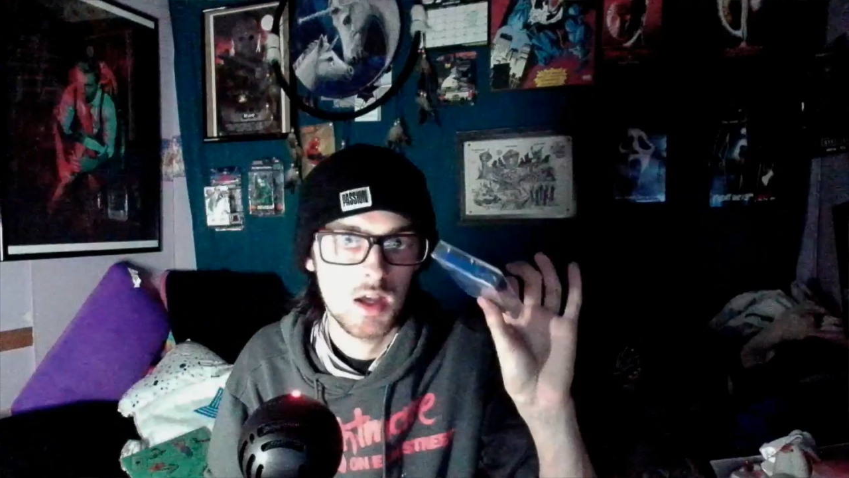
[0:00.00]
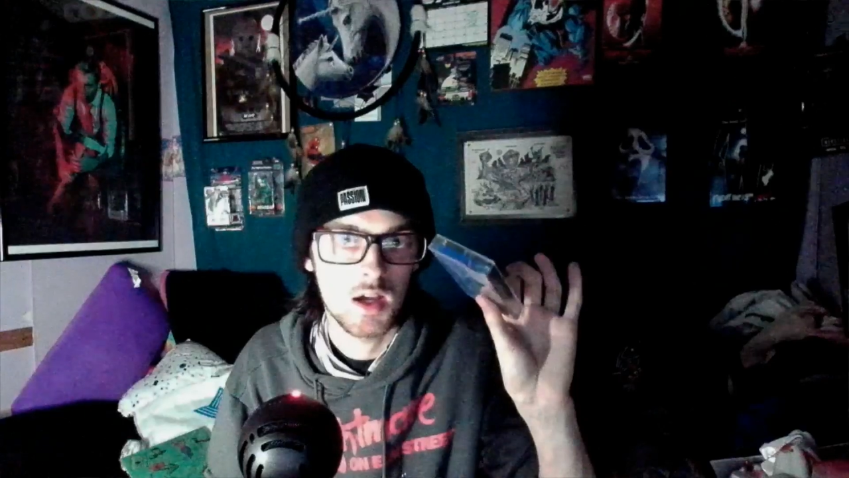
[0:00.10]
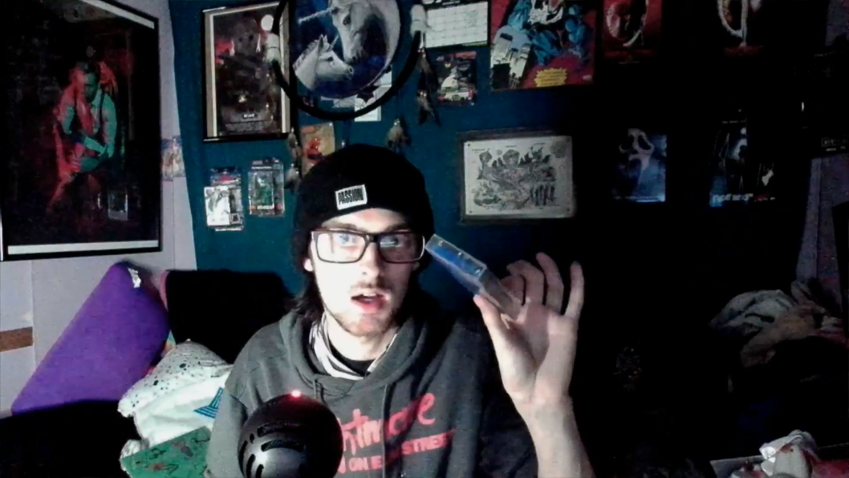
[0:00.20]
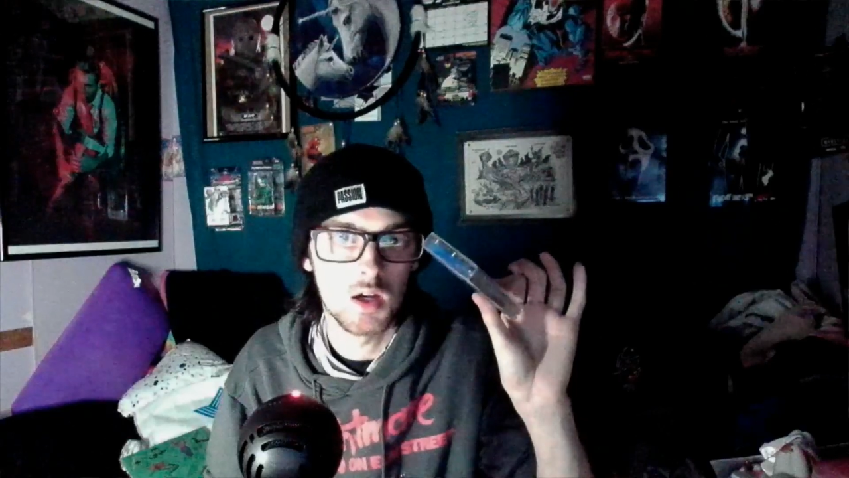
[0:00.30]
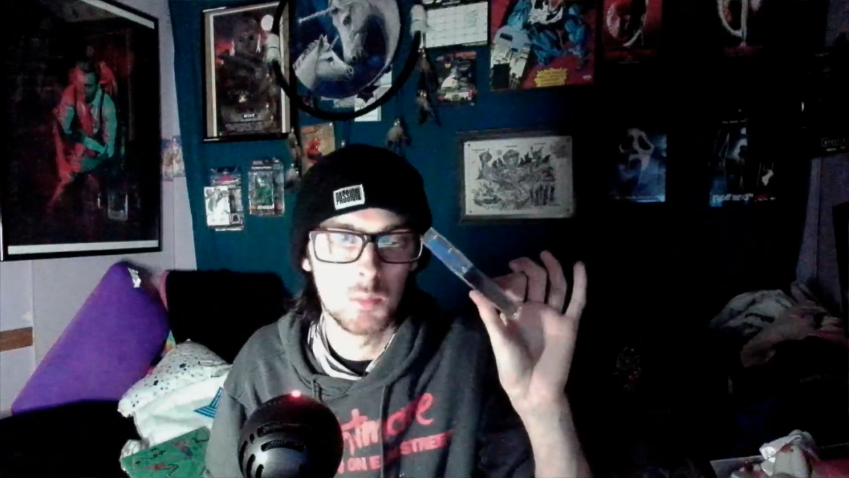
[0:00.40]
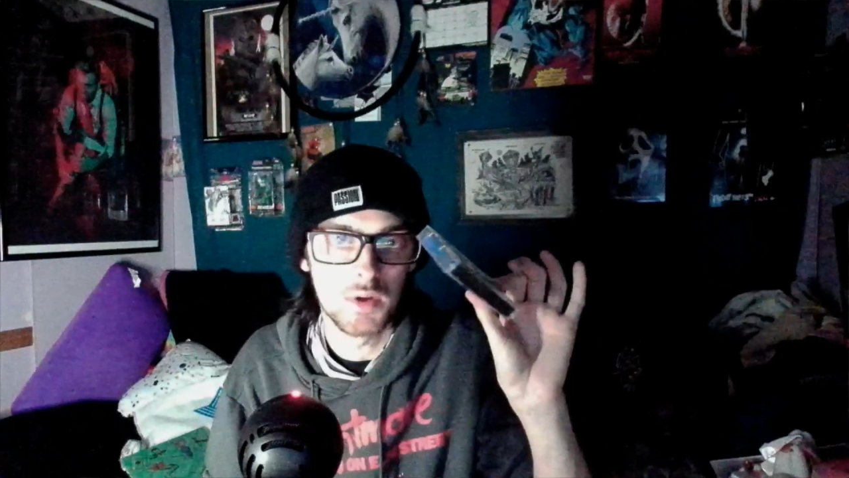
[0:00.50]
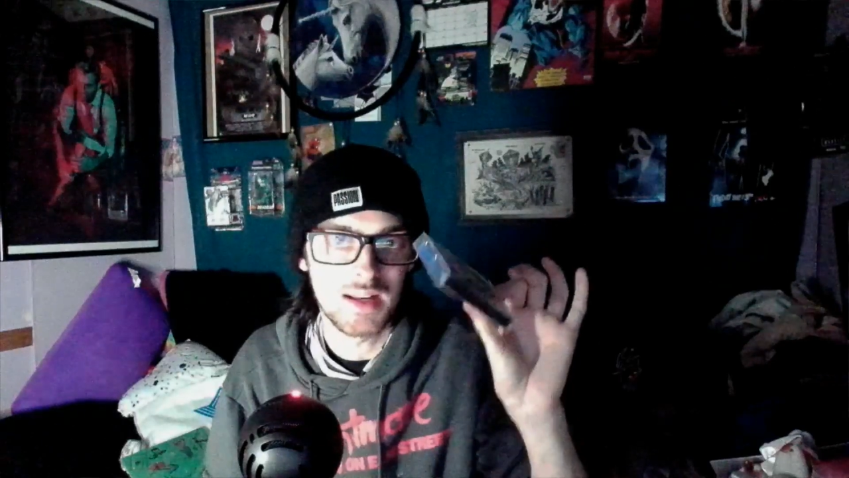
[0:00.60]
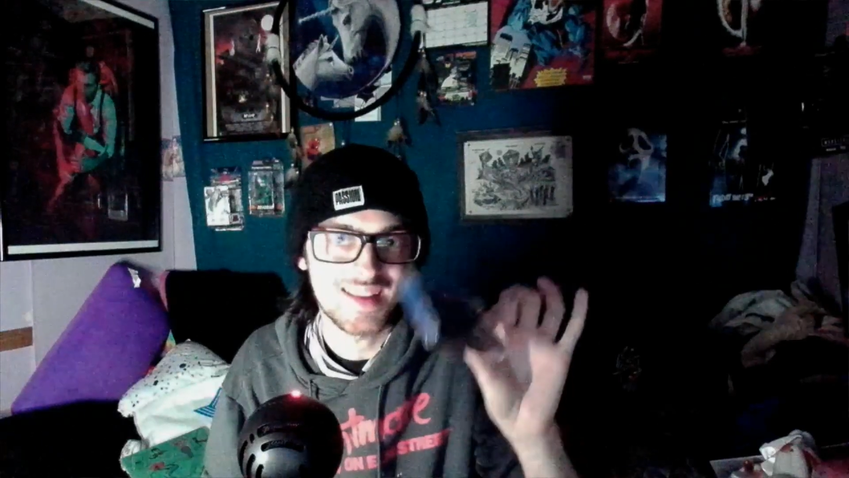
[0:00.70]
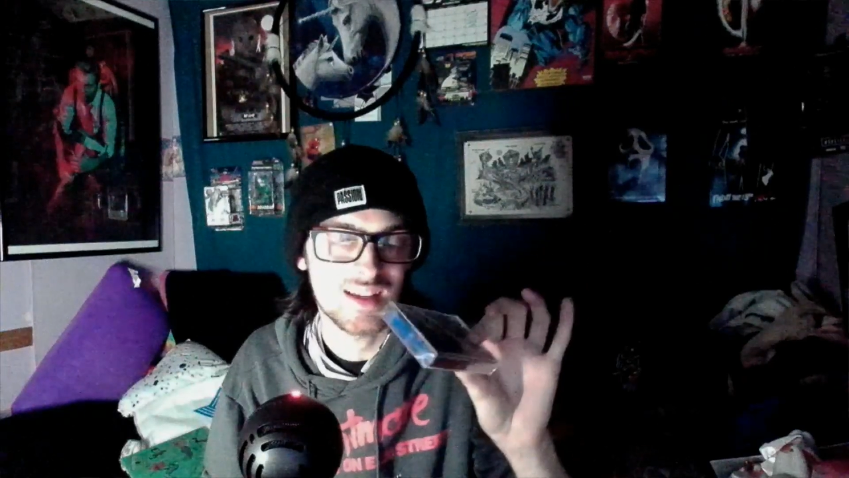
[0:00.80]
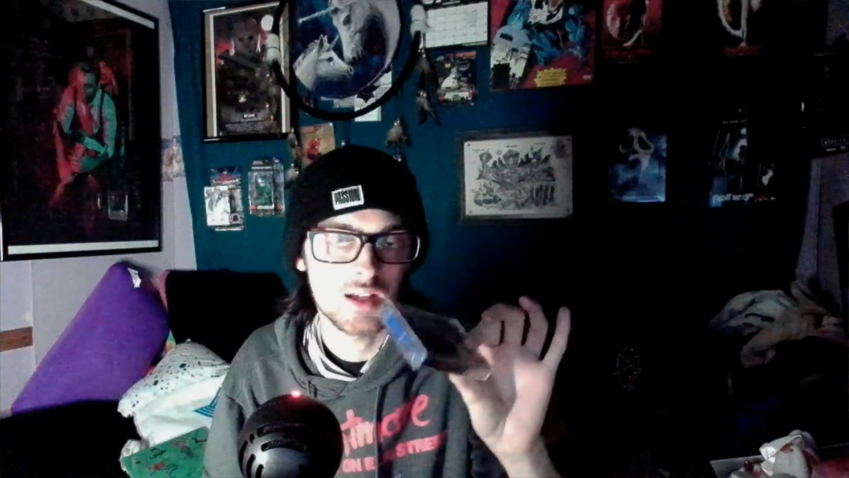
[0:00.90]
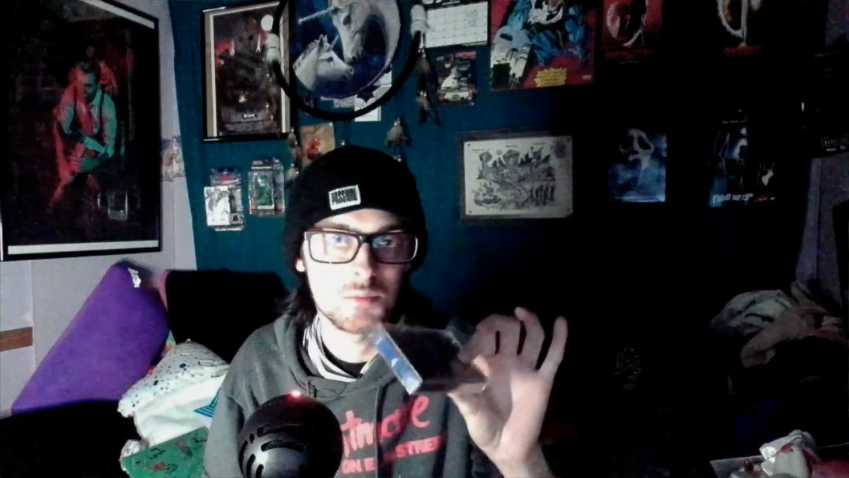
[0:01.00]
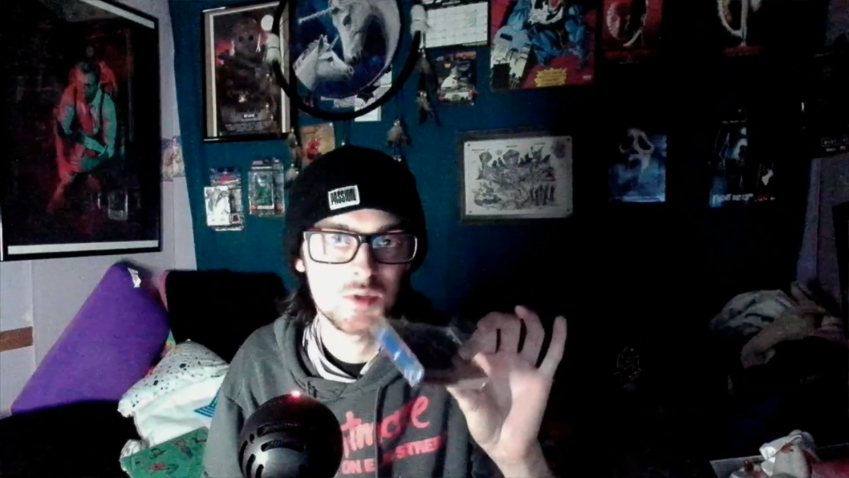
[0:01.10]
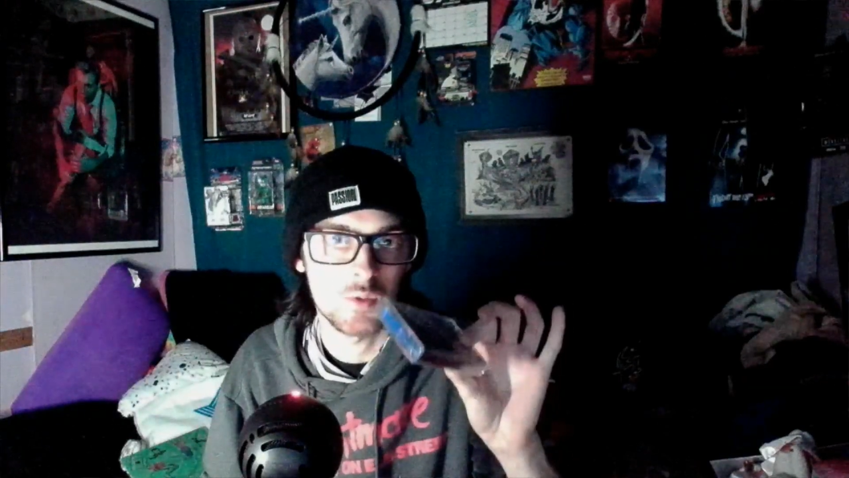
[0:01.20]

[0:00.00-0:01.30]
But it comes